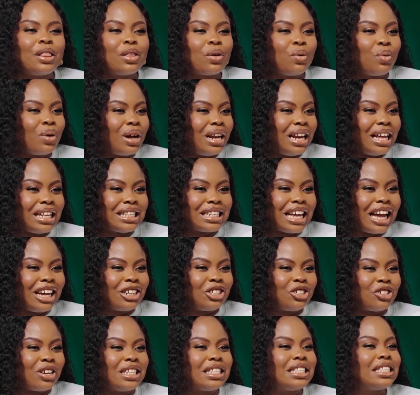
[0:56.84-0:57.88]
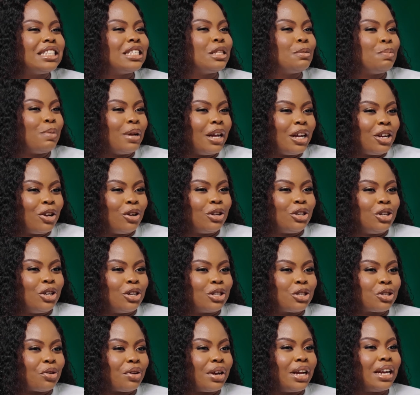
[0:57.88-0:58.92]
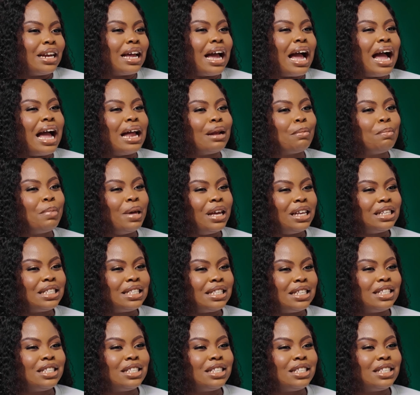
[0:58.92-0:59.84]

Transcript: the wallet address displayed on your screen and paste it